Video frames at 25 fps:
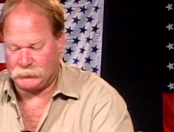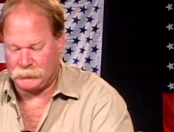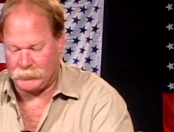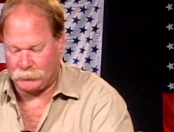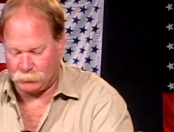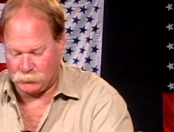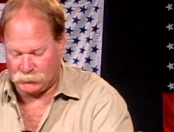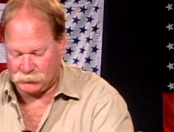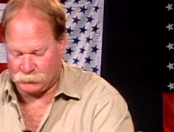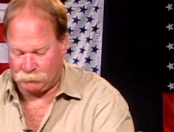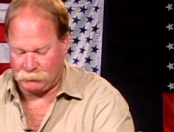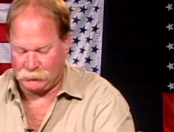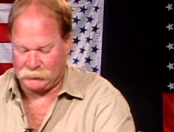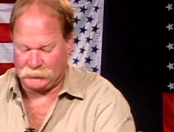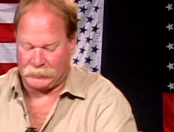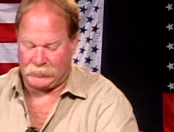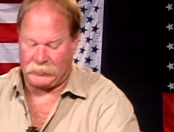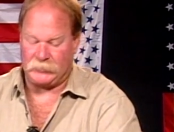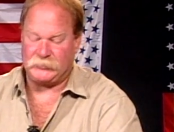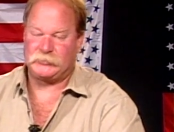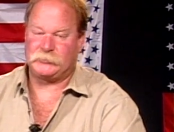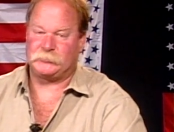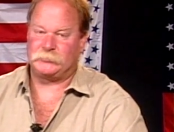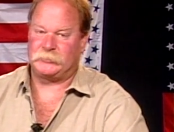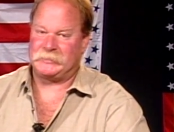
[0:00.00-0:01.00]
was
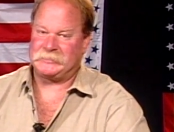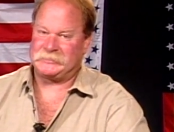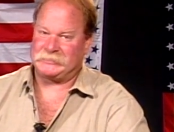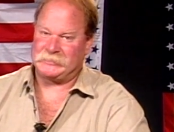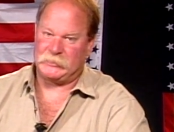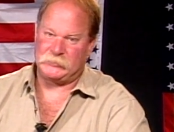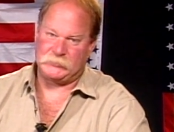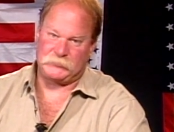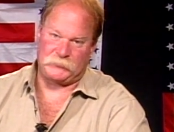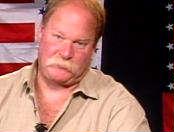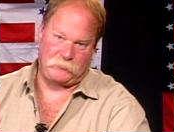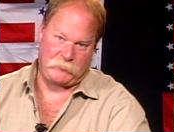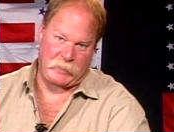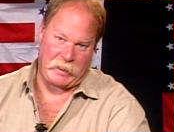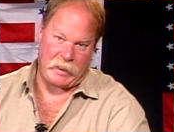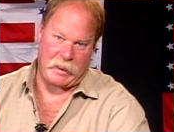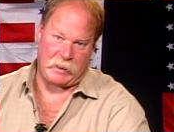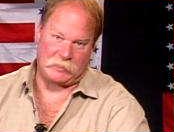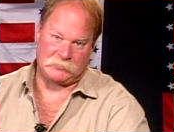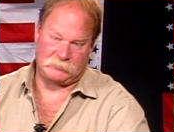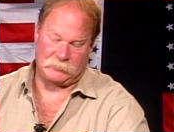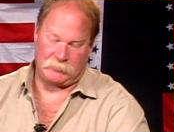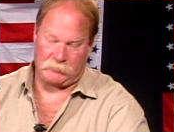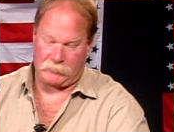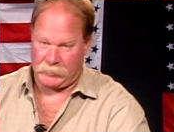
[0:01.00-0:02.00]
presented to us as
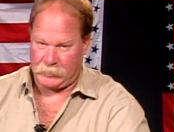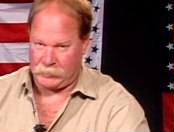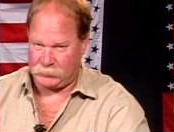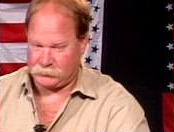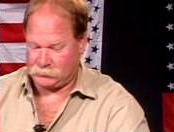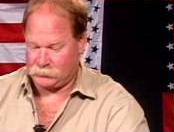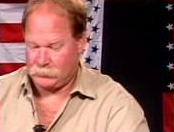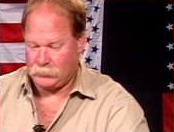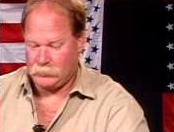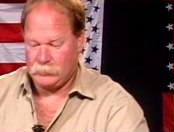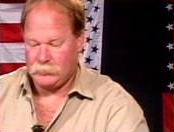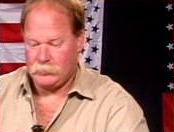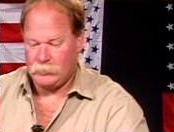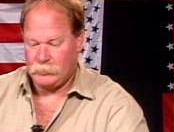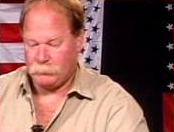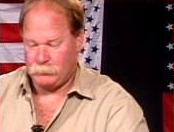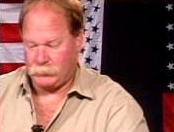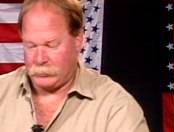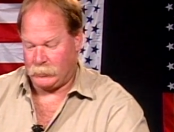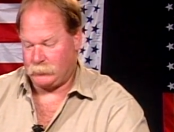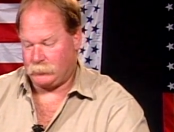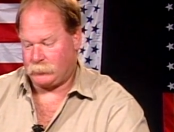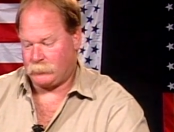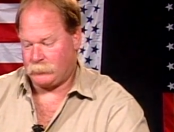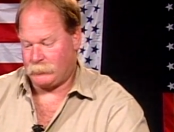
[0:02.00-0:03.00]
facts has
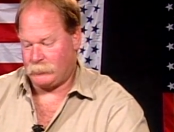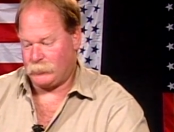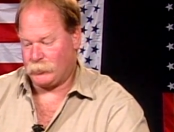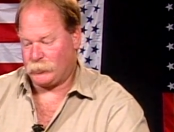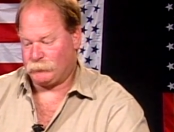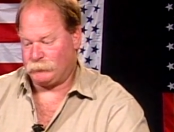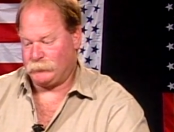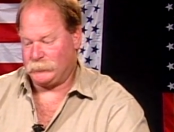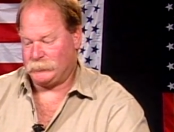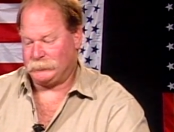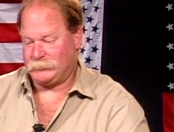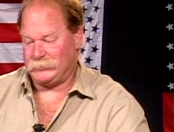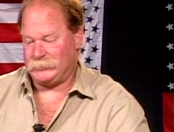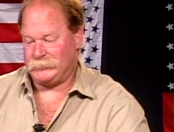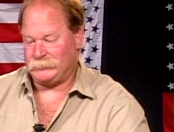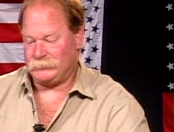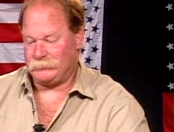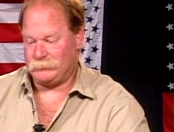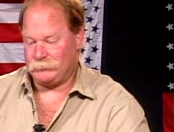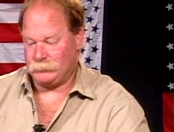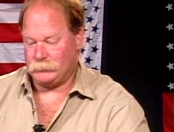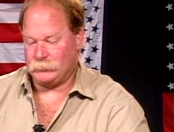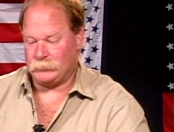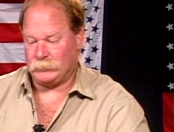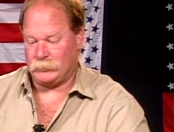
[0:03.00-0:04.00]
been concretely
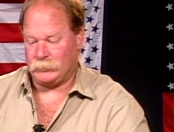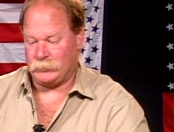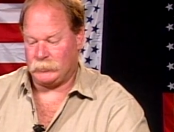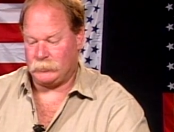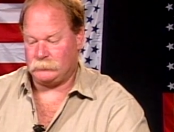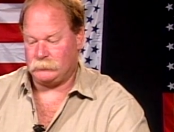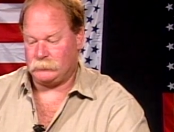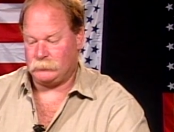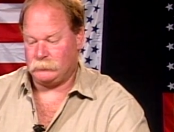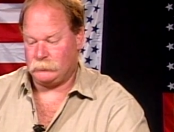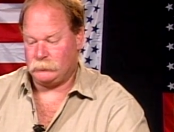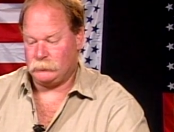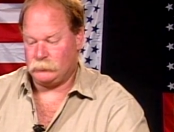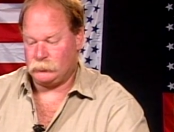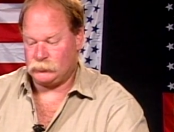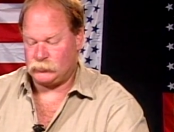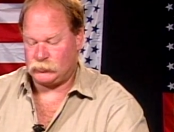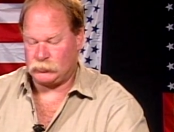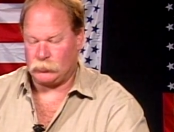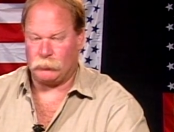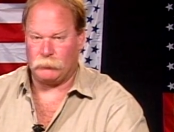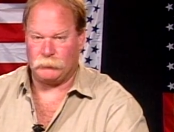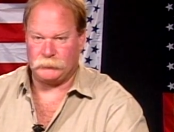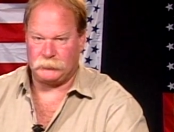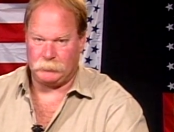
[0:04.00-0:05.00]

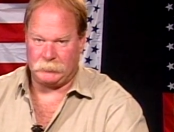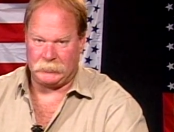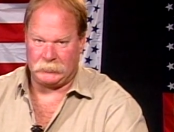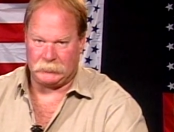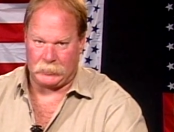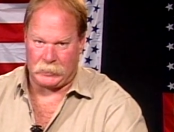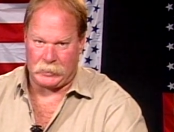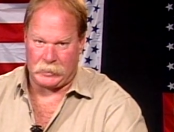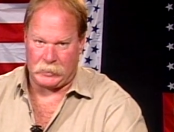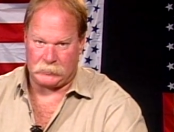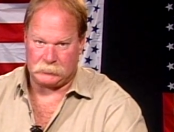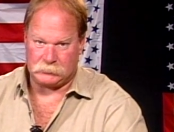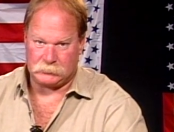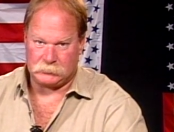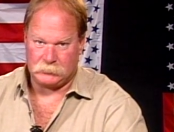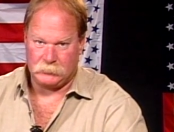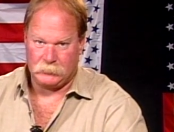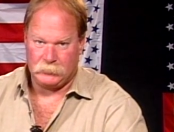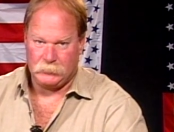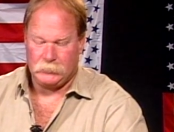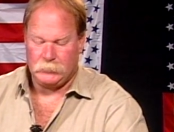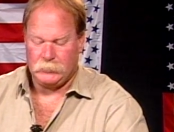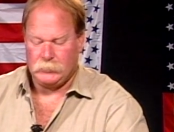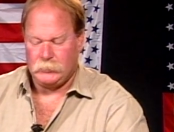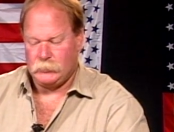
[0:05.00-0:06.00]
shown to be lies.
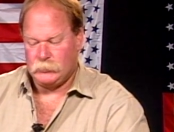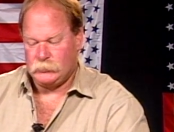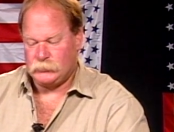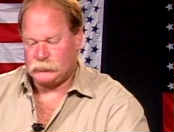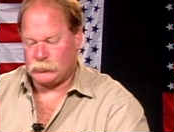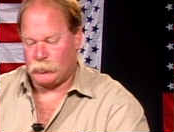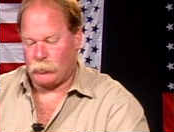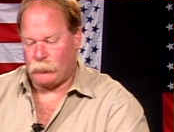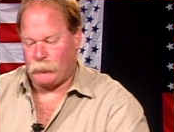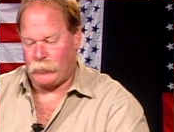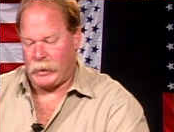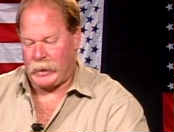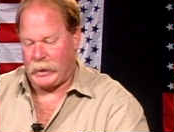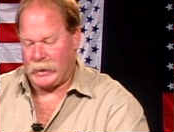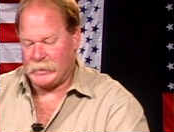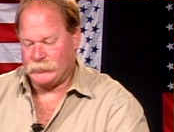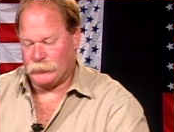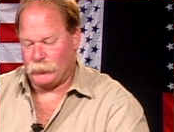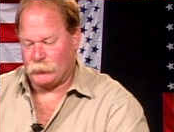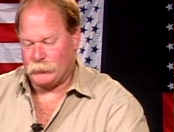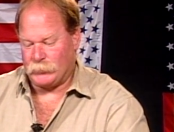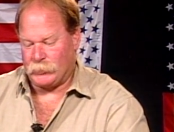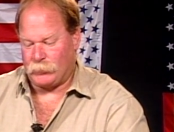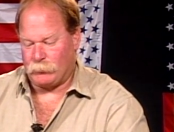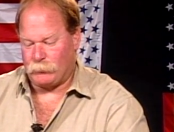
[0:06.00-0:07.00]
So I
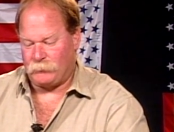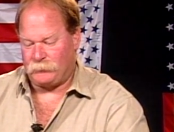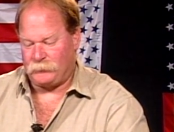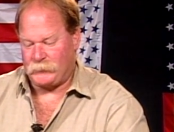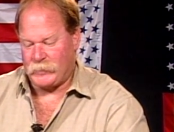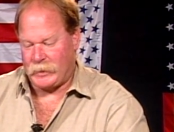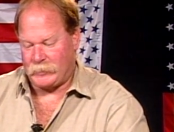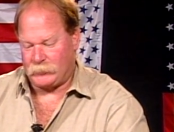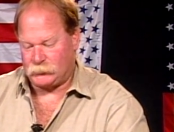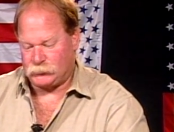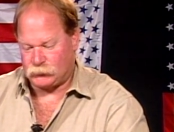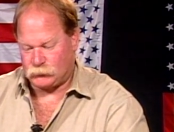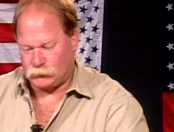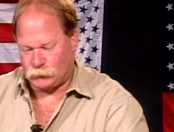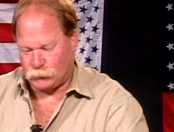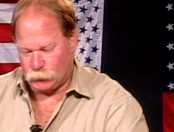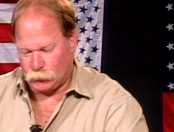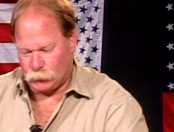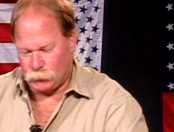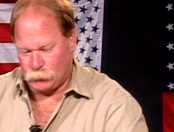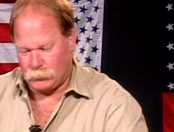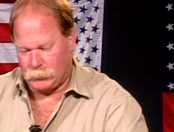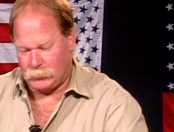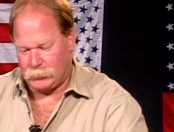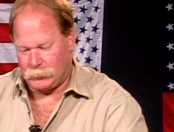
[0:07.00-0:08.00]
don't know if that is
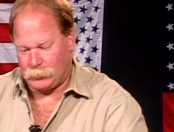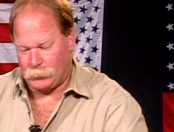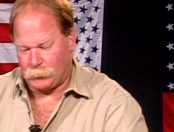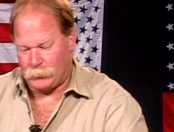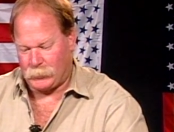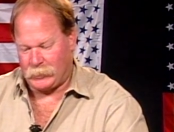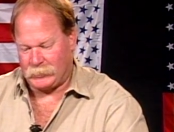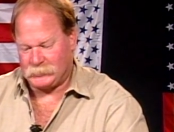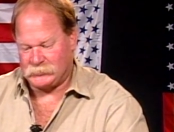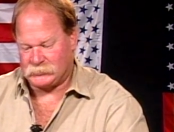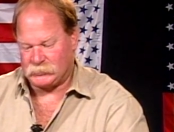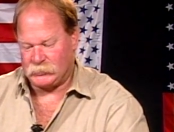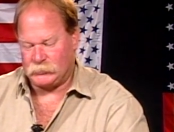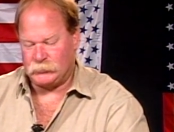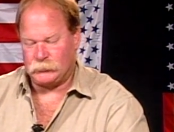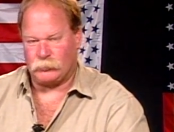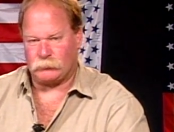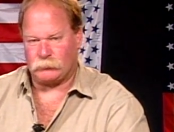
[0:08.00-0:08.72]
true. I see no